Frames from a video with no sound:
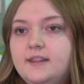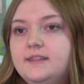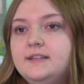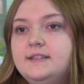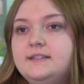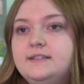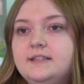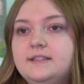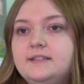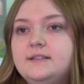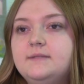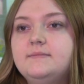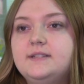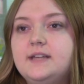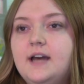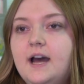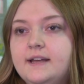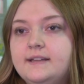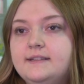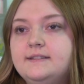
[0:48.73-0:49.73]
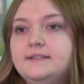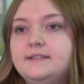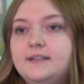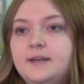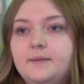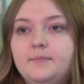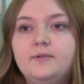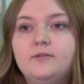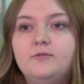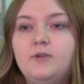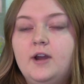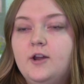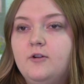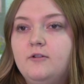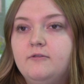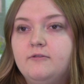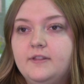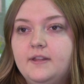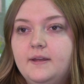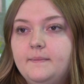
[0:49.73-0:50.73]
the system's eyes skip right
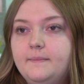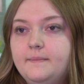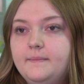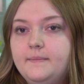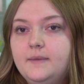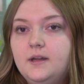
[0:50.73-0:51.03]
over them.